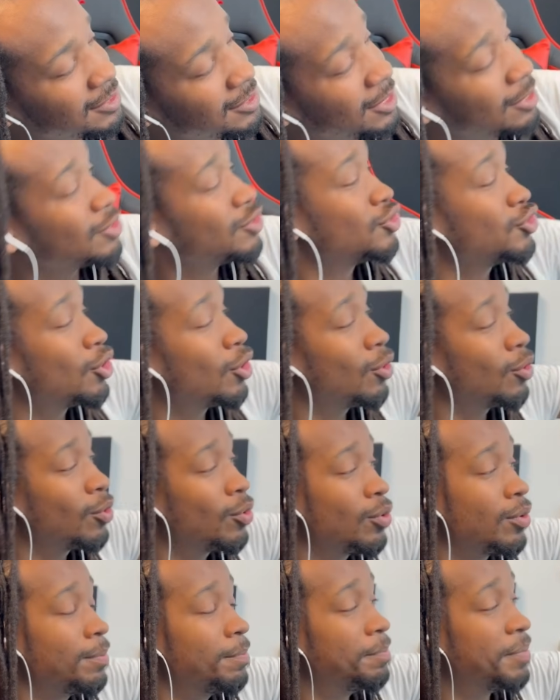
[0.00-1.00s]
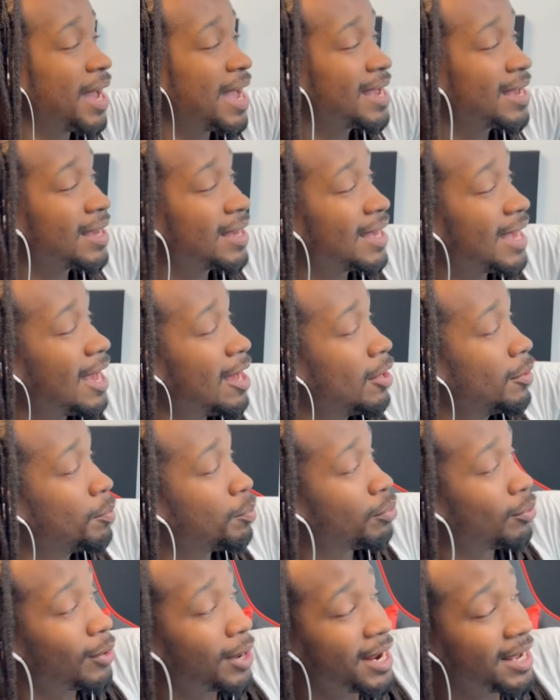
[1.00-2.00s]
There's no bank account
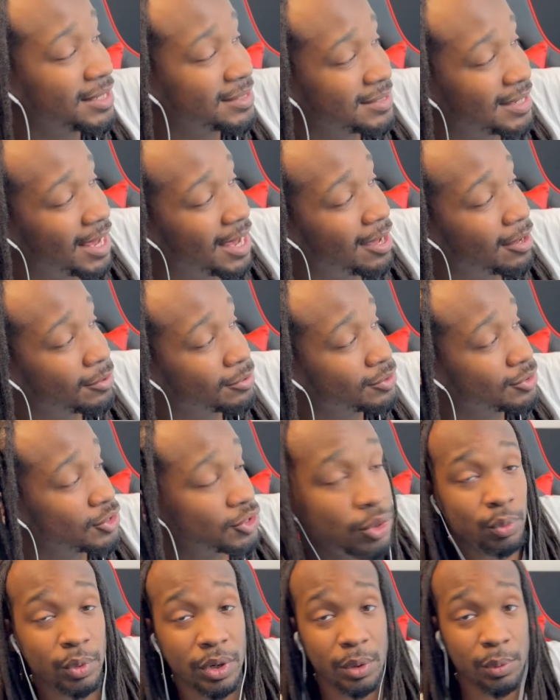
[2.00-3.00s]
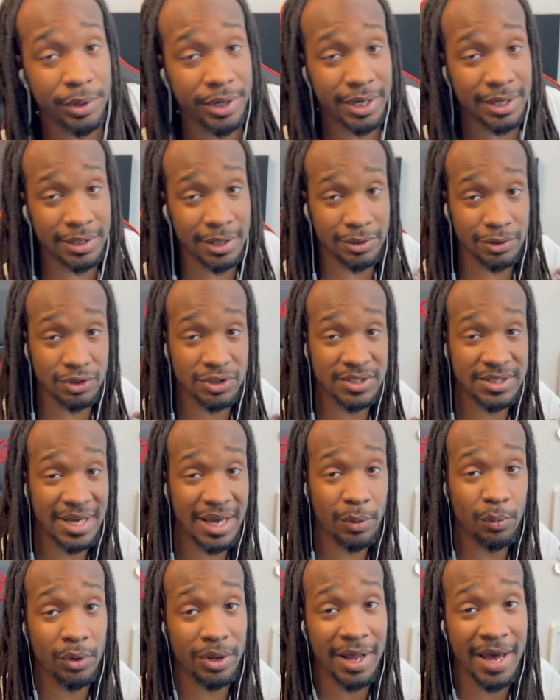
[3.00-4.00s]
breakdown to we can
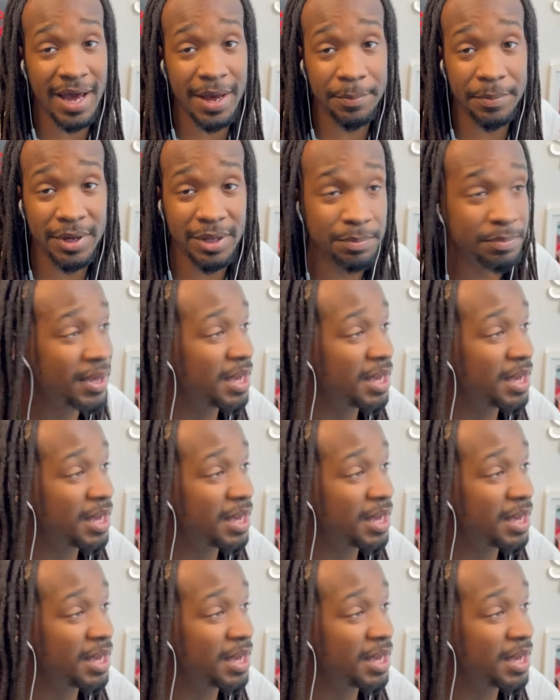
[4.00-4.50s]
understand what happened.